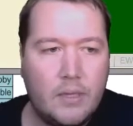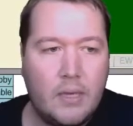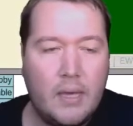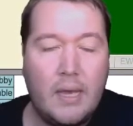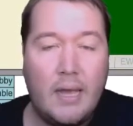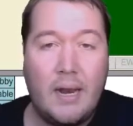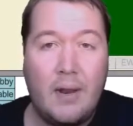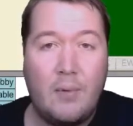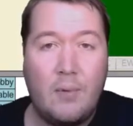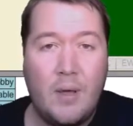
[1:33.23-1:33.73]

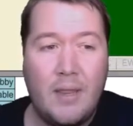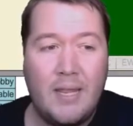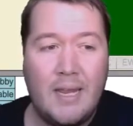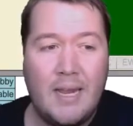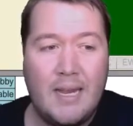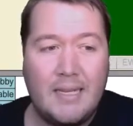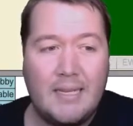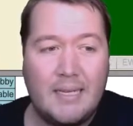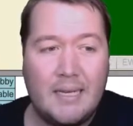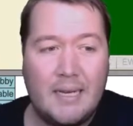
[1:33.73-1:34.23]

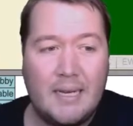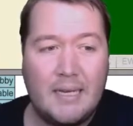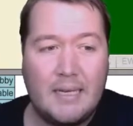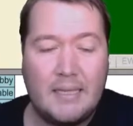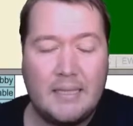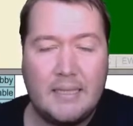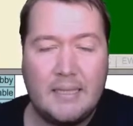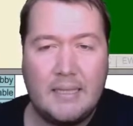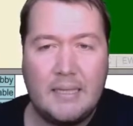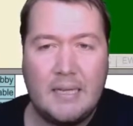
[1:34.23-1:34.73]

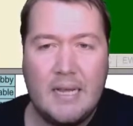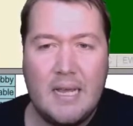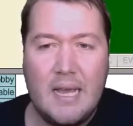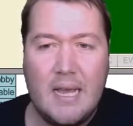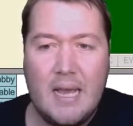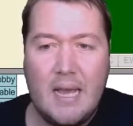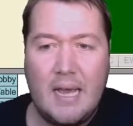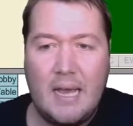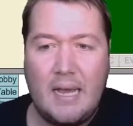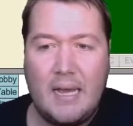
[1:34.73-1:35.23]

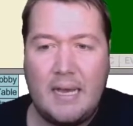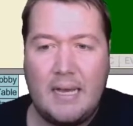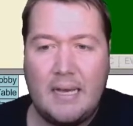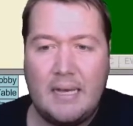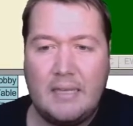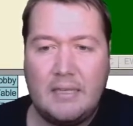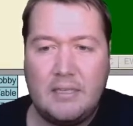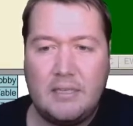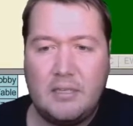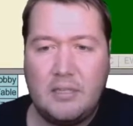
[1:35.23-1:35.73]

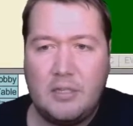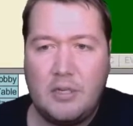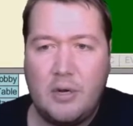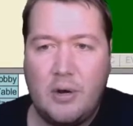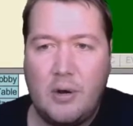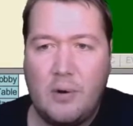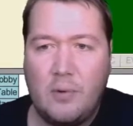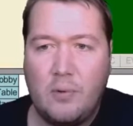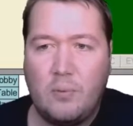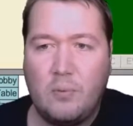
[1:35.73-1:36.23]

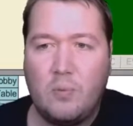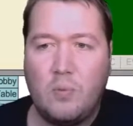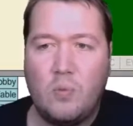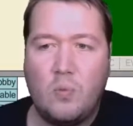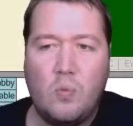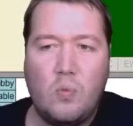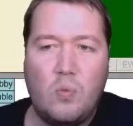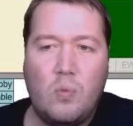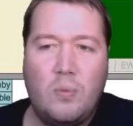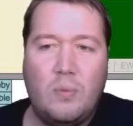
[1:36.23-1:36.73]
So
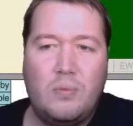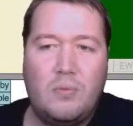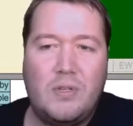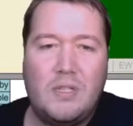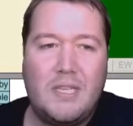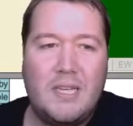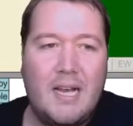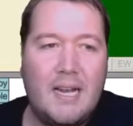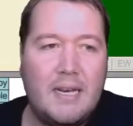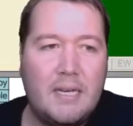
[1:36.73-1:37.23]

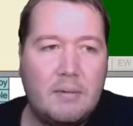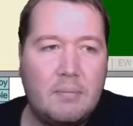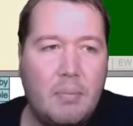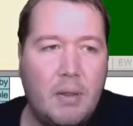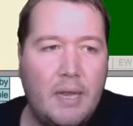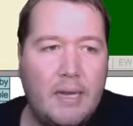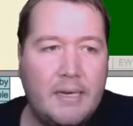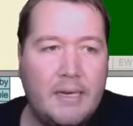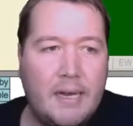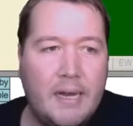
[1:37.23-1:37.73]
decided to
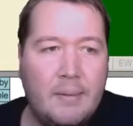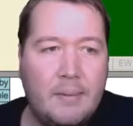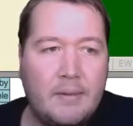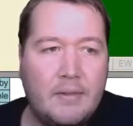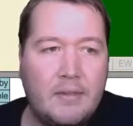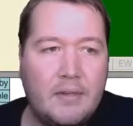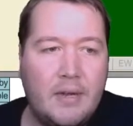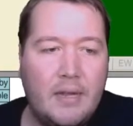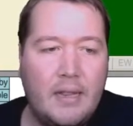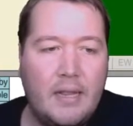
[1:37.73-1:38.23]
play diamond.
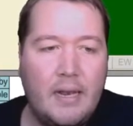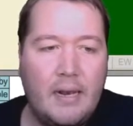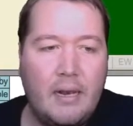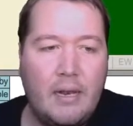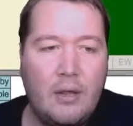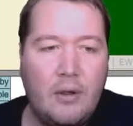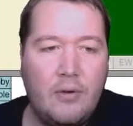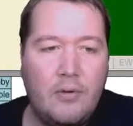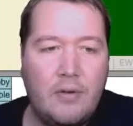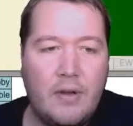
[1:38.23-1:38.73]
So I let a
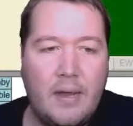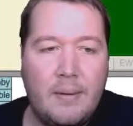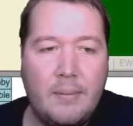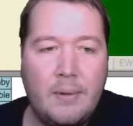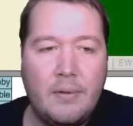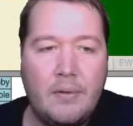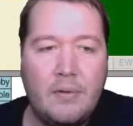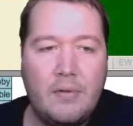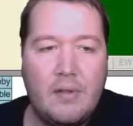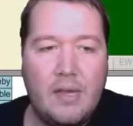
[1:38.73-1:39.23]
low
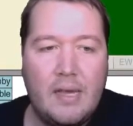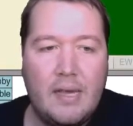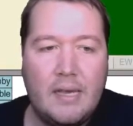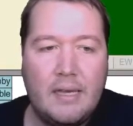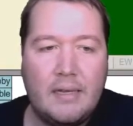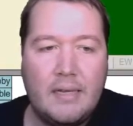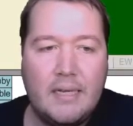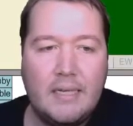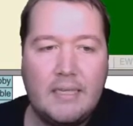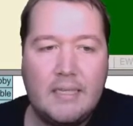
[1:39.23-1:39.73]
diamond,
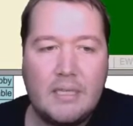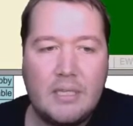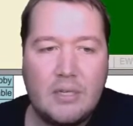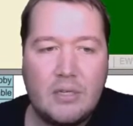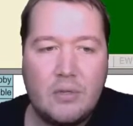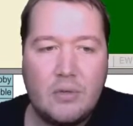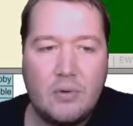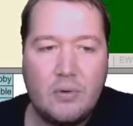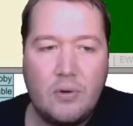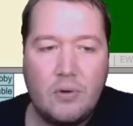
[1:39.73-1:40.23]
and ace
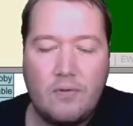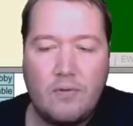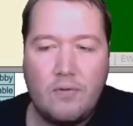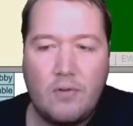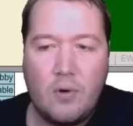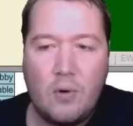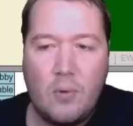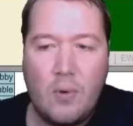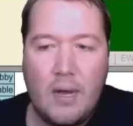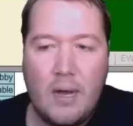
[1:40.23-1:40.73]
thought
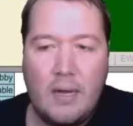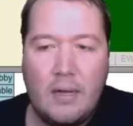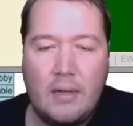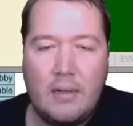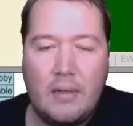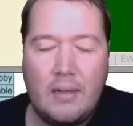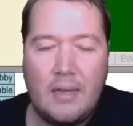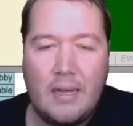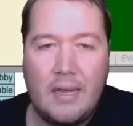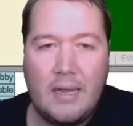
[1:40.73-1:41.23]
for a
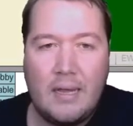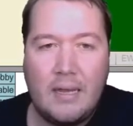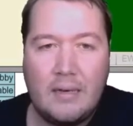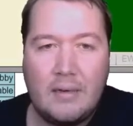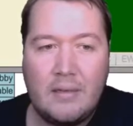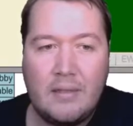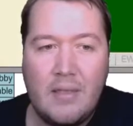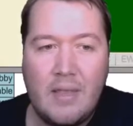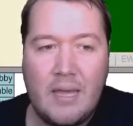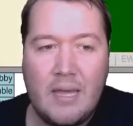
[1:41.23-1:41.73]
while,
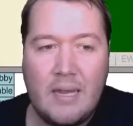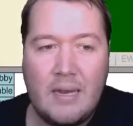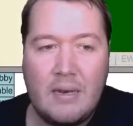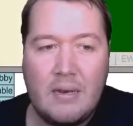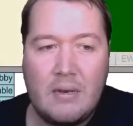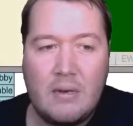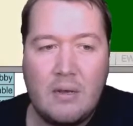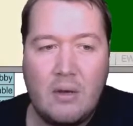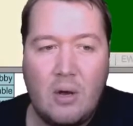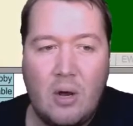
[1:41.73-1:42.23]
and then
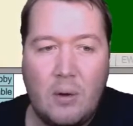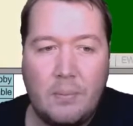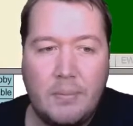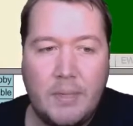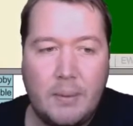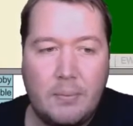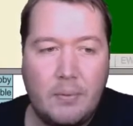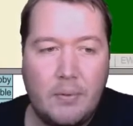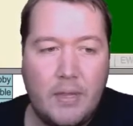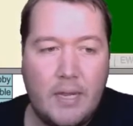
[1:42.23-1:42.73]
hopped
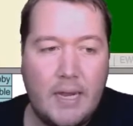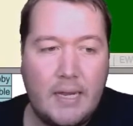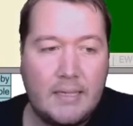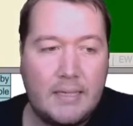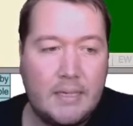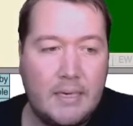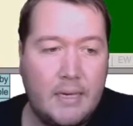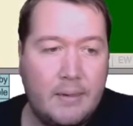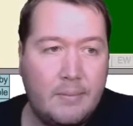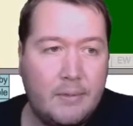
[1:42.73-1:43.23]
up with the ace
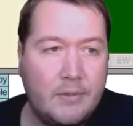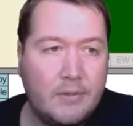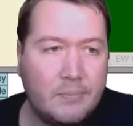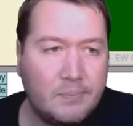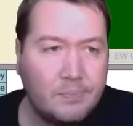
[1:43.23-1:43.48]
of diamonds.